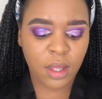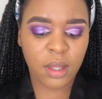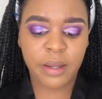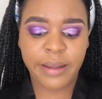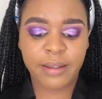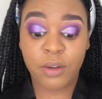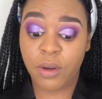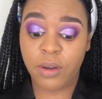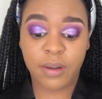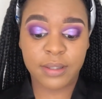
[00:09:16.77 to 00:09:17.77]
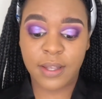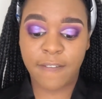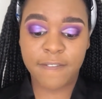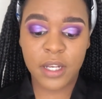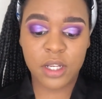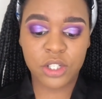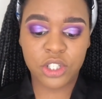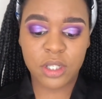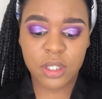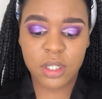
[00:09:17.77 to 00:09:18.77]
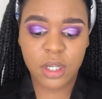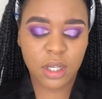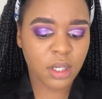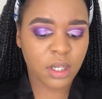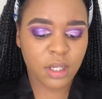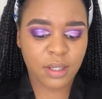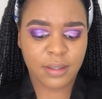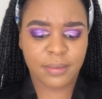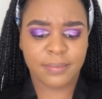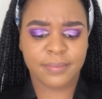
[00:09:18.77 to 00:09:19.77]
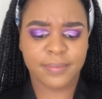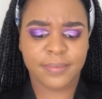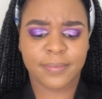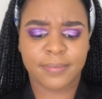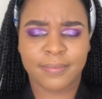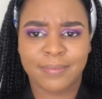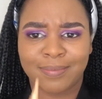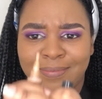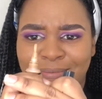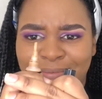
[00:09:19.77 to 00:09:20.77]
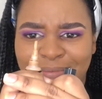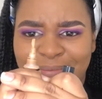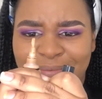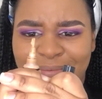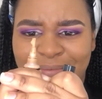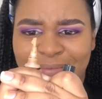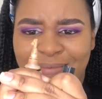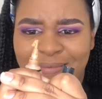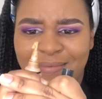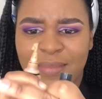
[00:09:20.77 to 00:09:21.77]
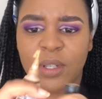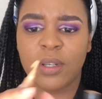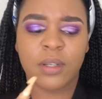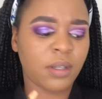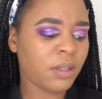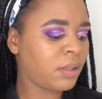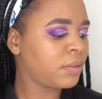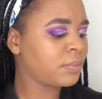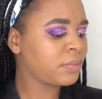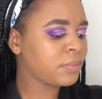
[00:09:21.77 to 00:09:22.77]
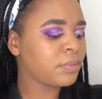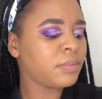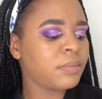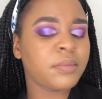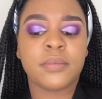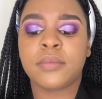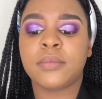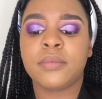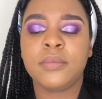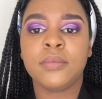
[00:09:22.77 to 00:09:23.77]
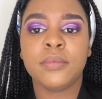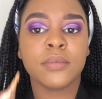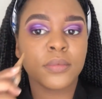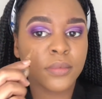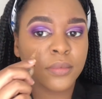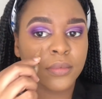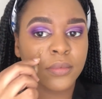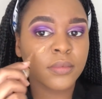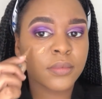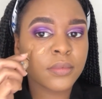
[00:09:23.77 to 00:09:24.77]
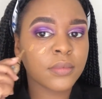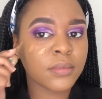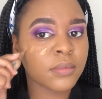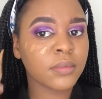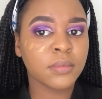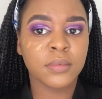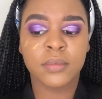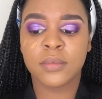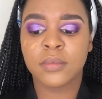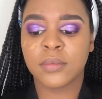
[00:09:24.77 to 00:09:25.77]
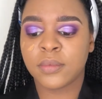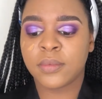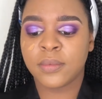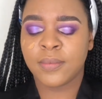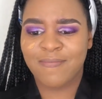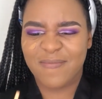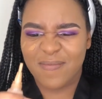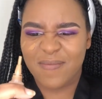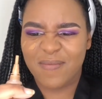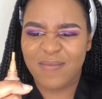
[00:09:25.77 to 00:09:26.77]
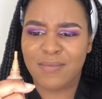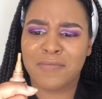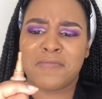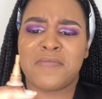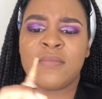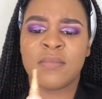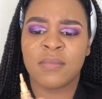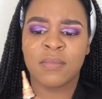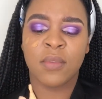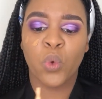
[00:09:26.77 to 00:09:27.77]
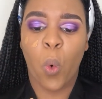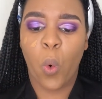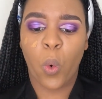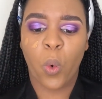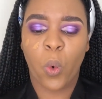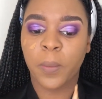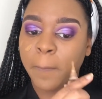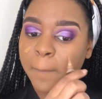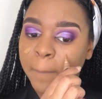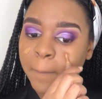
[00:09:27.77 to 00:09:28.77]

I'm using what's left of the LA Girl concealer to highlight under my eyes, my forehead, down the bridge of my nose, and the sides of my face below where my contour is going to be.